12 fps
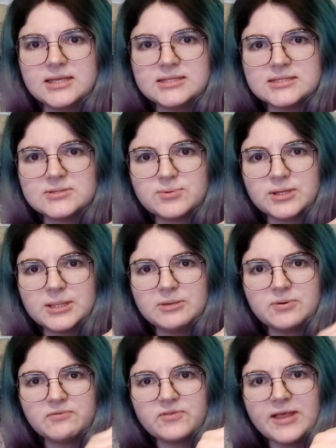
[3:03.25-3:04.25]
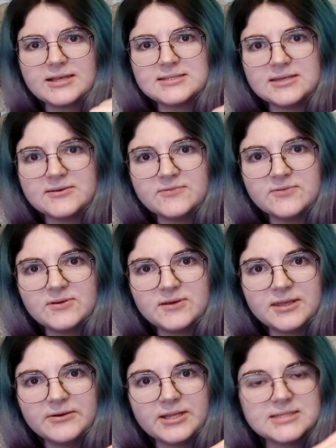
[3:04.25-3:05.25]
It's really reflective.
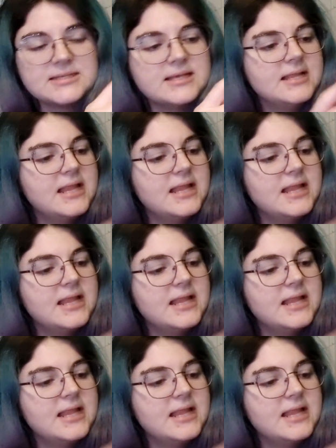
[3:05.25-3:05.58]
Here it is.